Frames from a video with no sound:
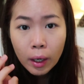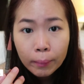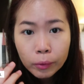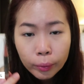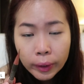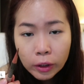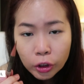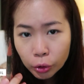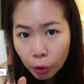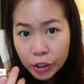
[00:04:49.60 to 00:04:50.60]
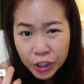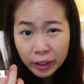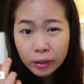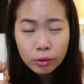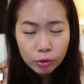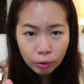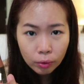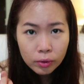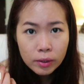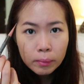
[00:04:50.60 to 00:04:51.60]
I'm doing short gentle
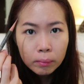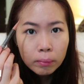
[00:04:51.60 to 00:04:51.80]
strokes